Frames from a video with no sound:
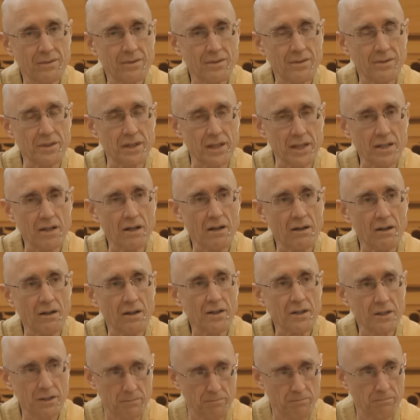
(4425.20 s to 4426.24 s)
They are
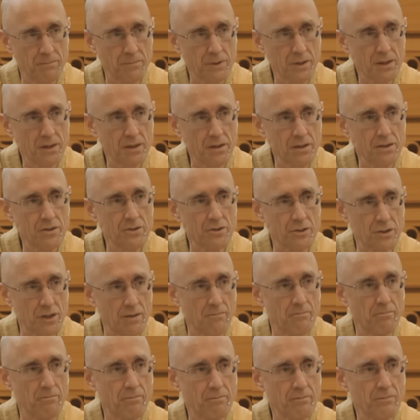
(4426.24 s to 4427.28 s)
him. He is them.
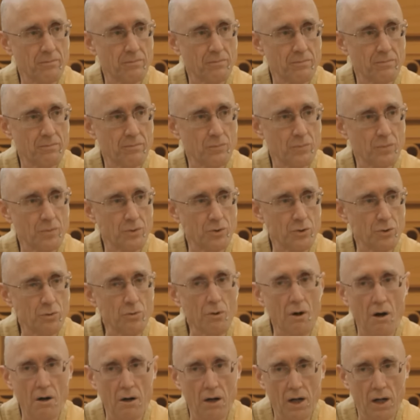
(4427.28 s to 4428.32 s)
You
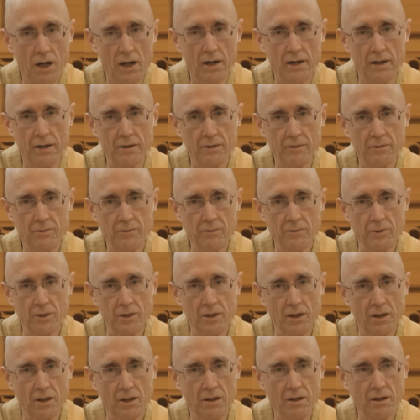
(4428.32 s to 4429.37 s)
are I. We
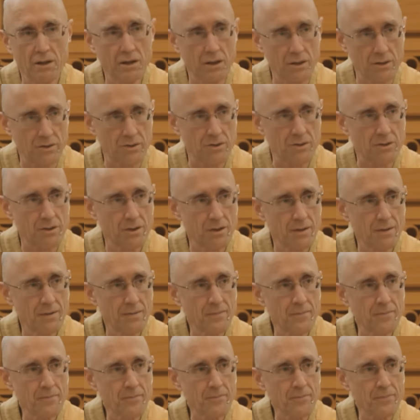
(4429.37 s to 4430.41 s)
are us.
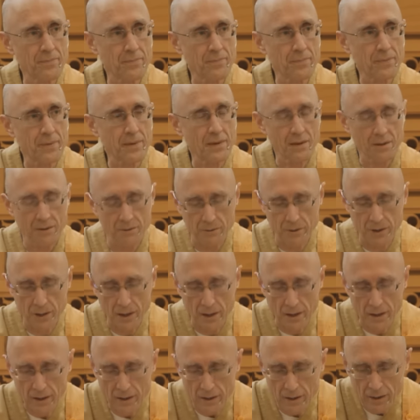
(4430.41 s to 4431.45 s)

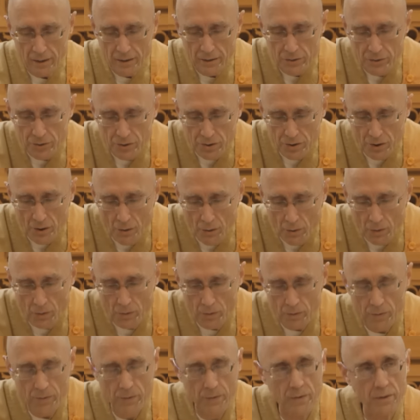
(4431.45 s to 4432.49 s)
Okay? So,
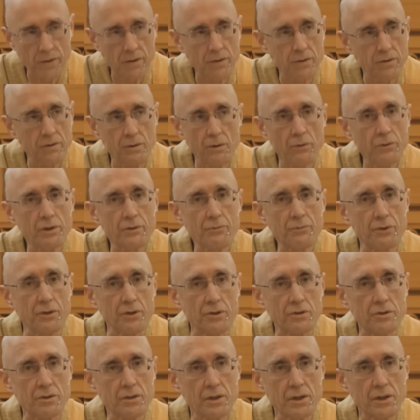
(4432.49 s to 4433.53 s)
no
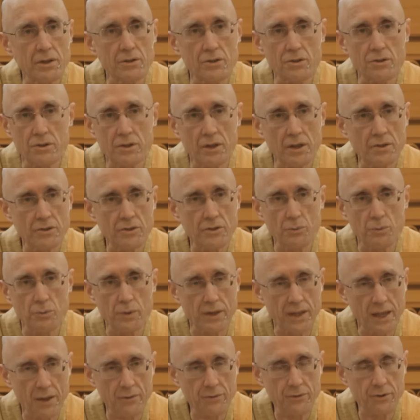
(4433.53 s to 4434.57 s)
difference. He just does it
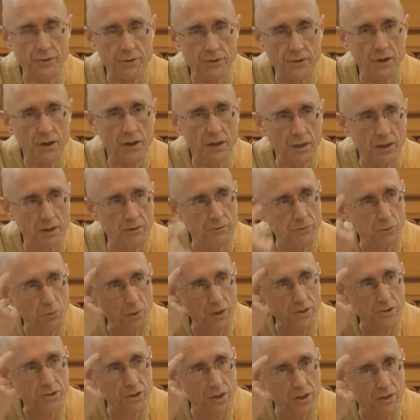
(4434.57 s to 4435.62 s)
without the thought of
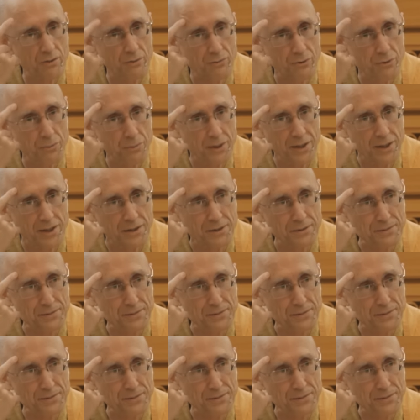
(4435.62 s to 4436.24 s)
what's in it for me.